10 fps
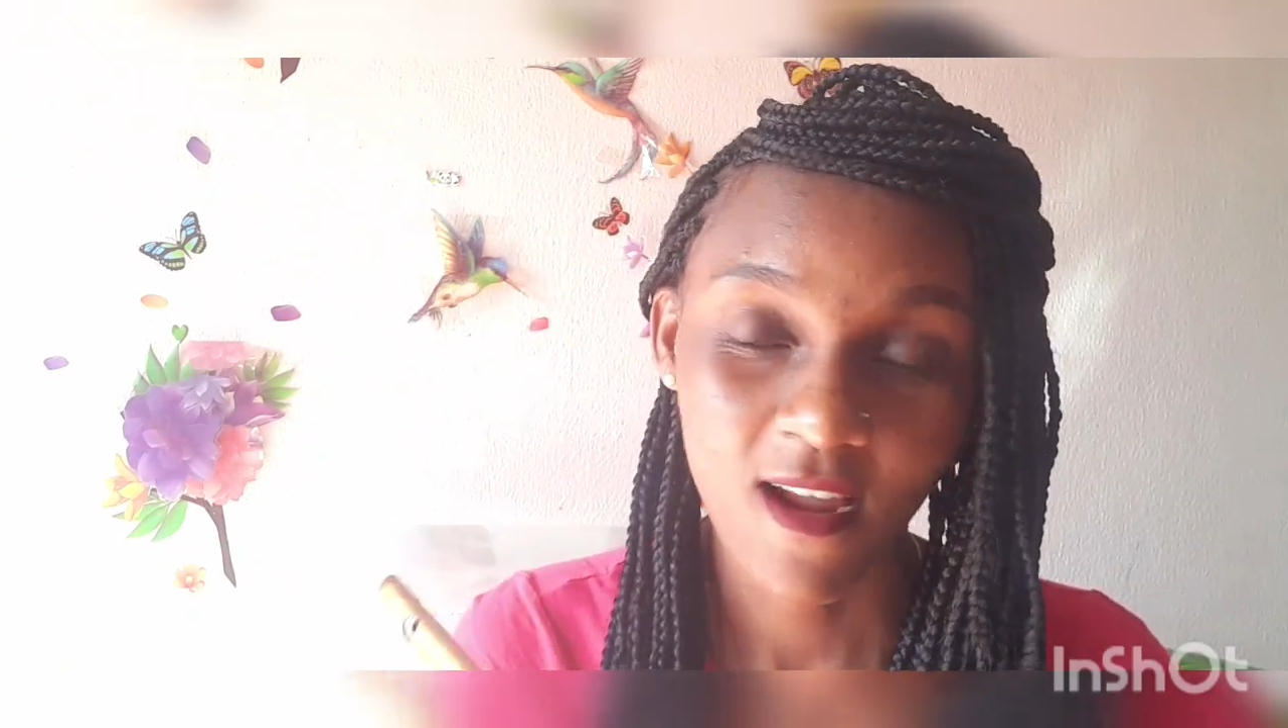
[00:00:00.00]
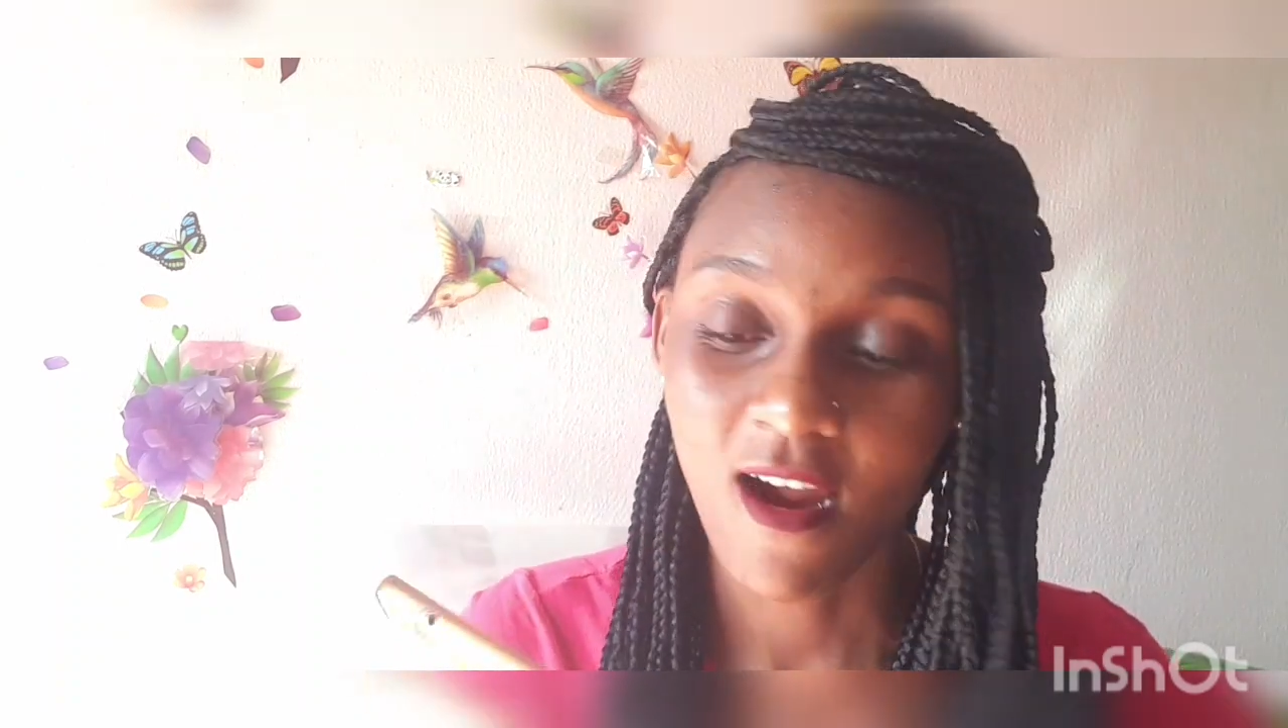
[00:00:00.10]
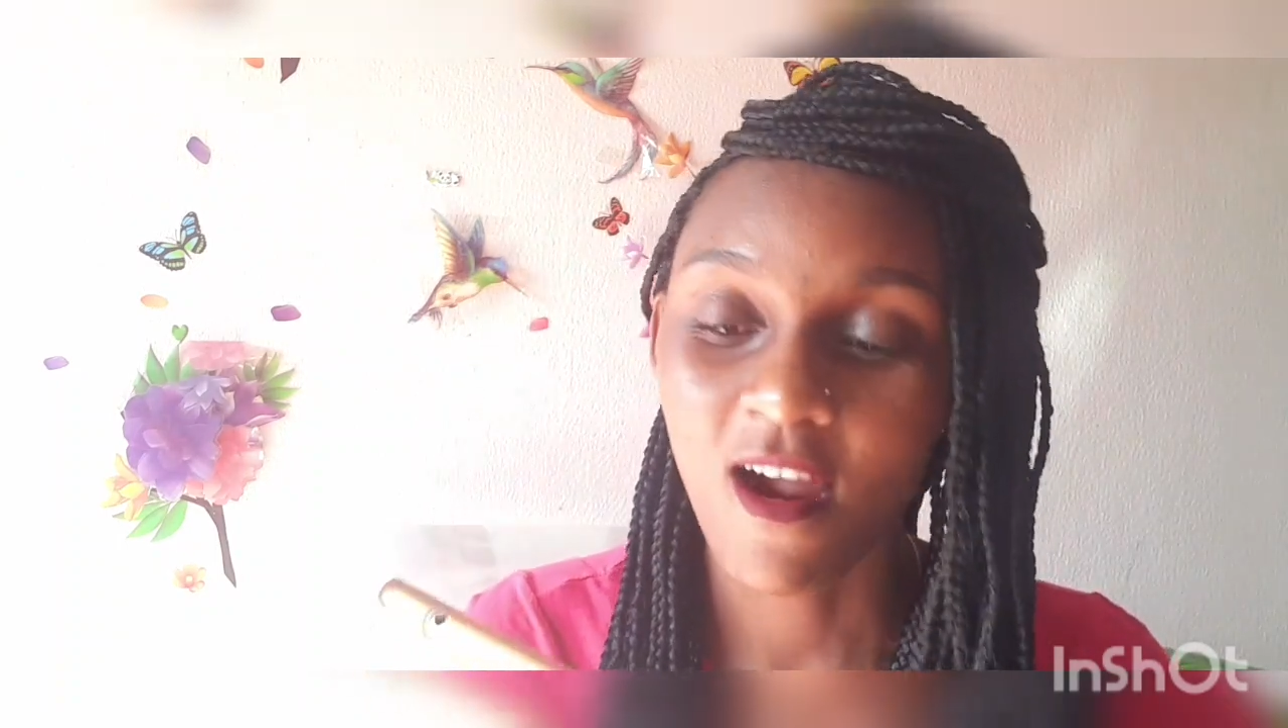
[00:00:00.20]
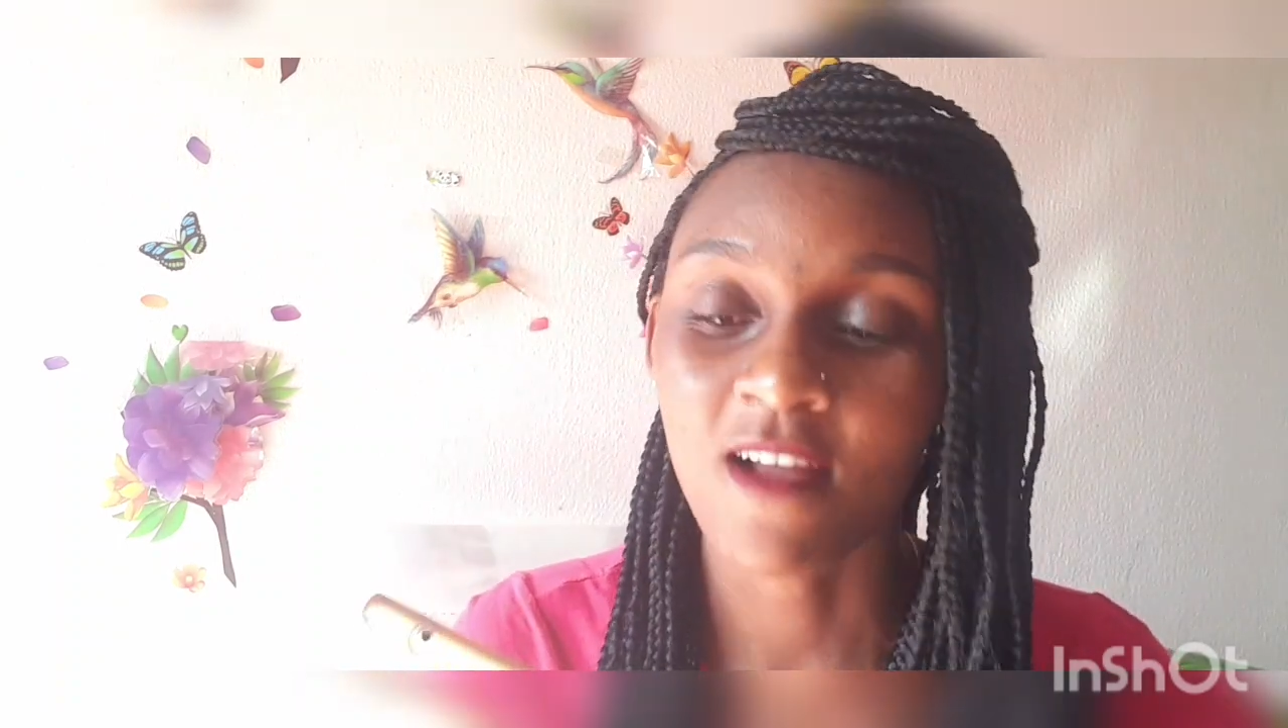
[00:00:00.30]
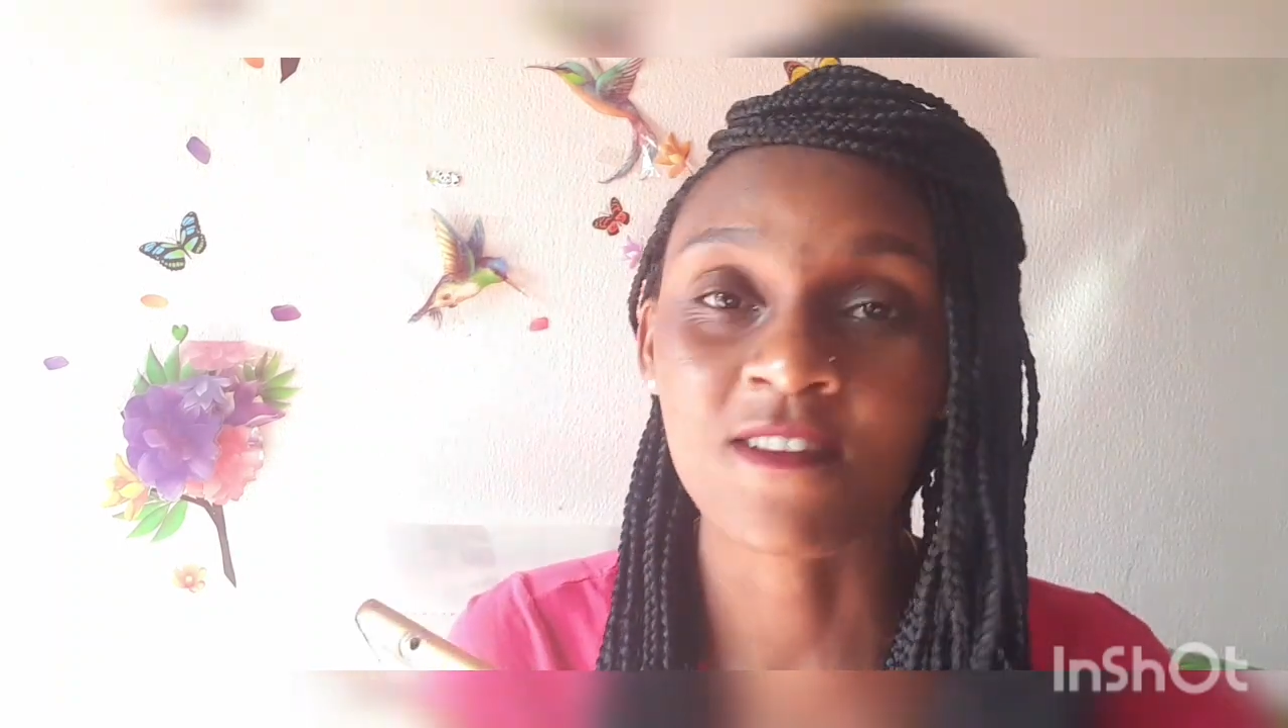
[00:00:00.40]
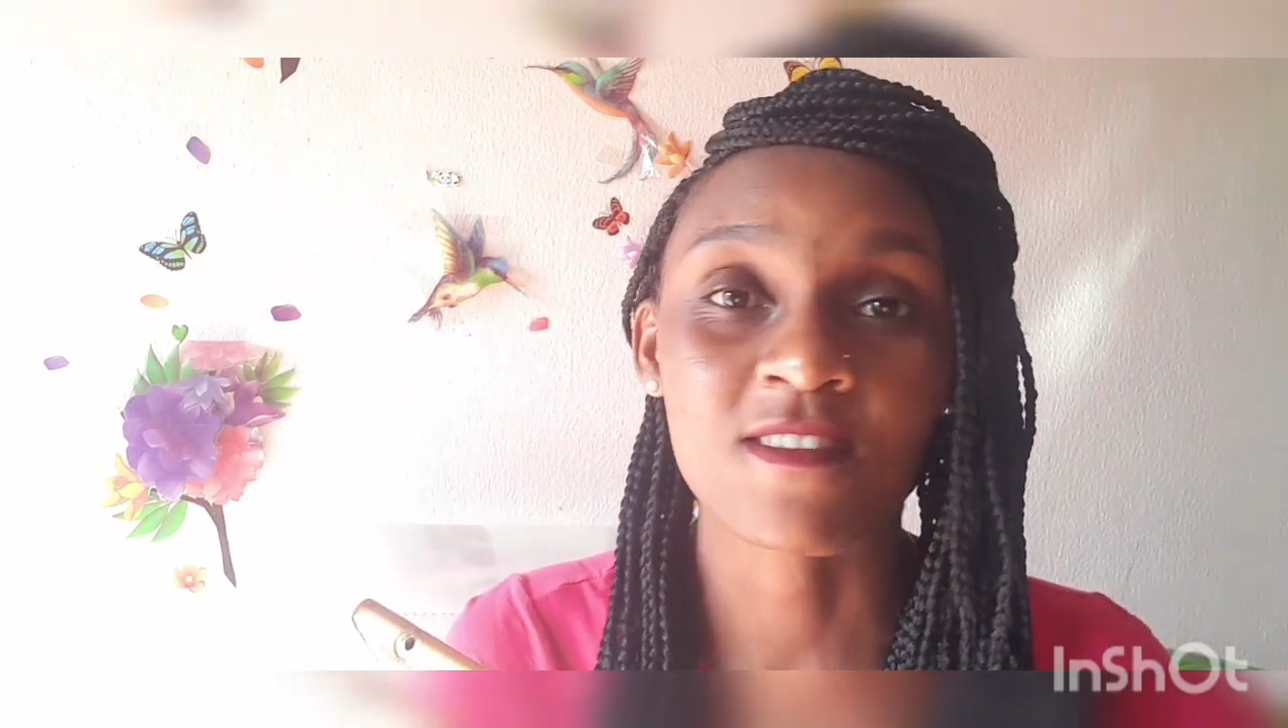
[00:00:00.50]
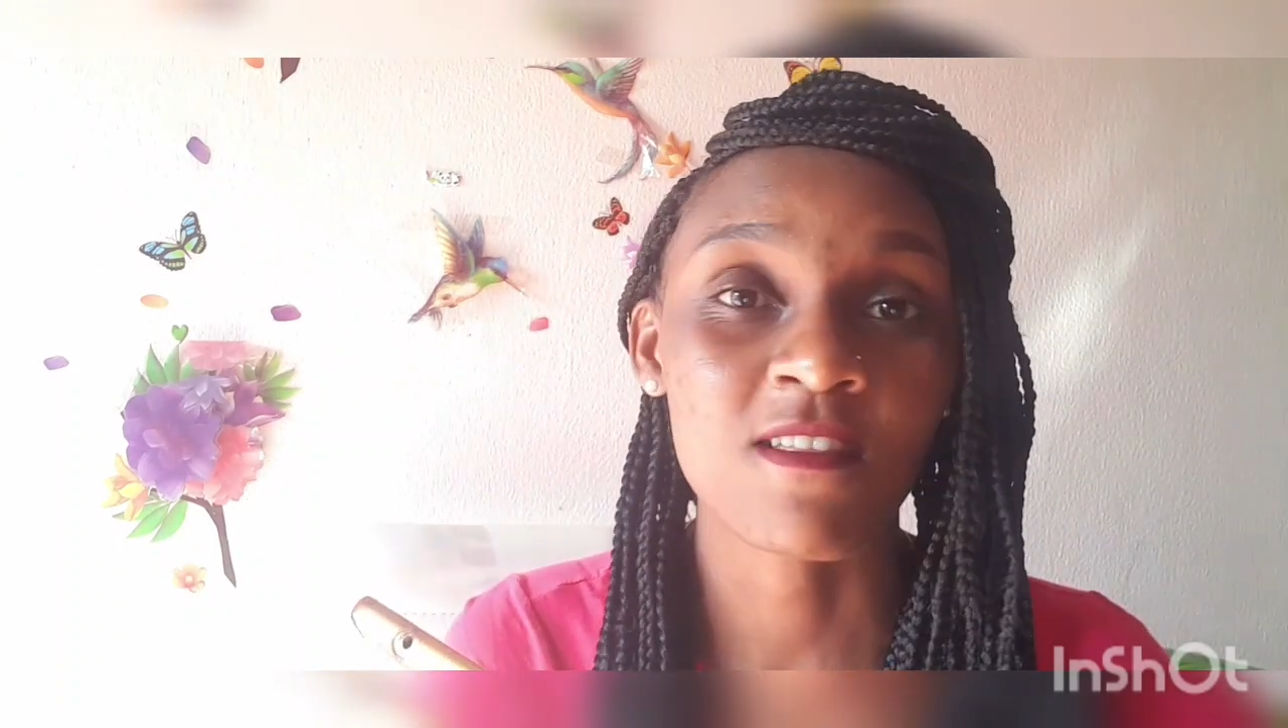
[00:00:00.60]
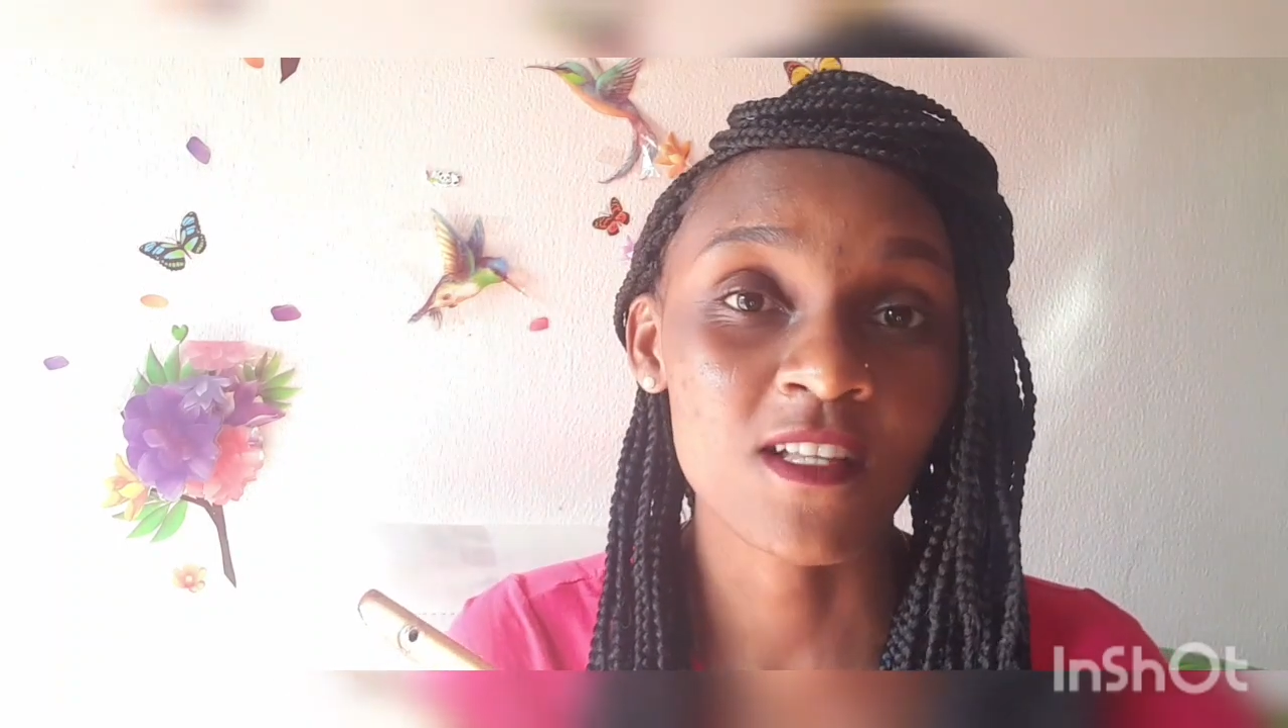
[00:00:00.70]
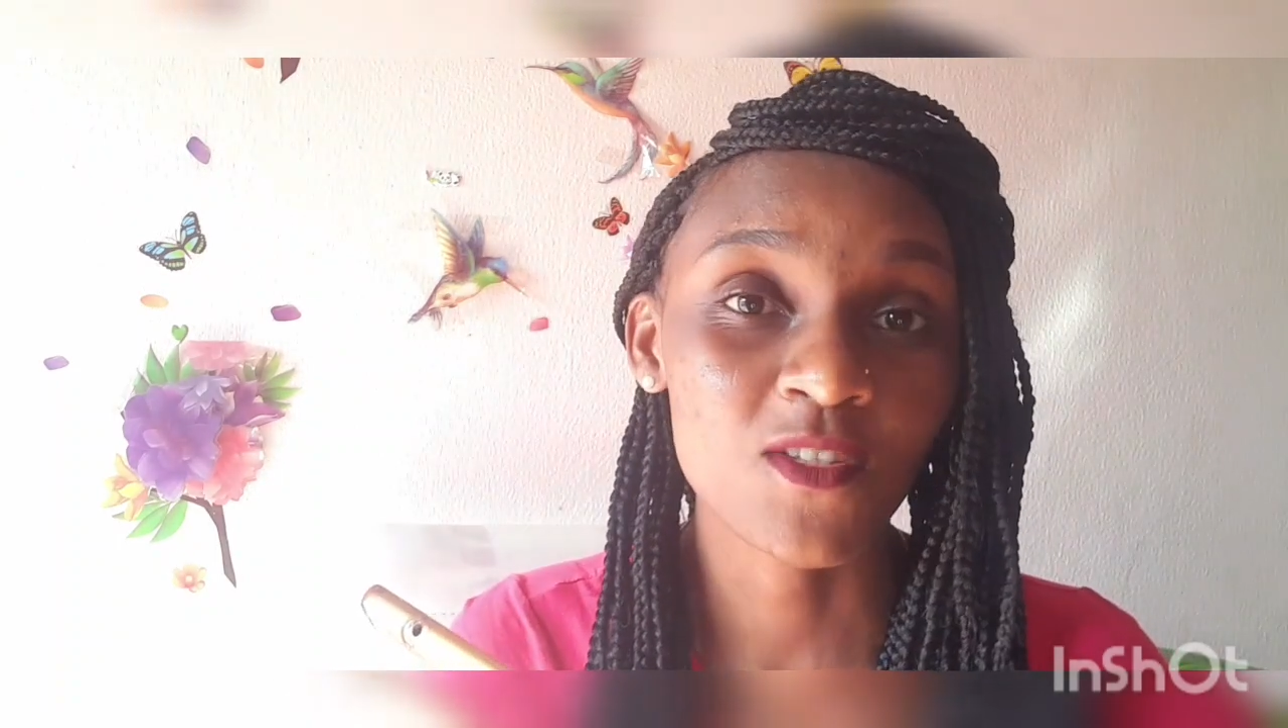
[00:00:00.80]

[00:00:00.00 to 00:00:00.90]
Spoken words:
answer that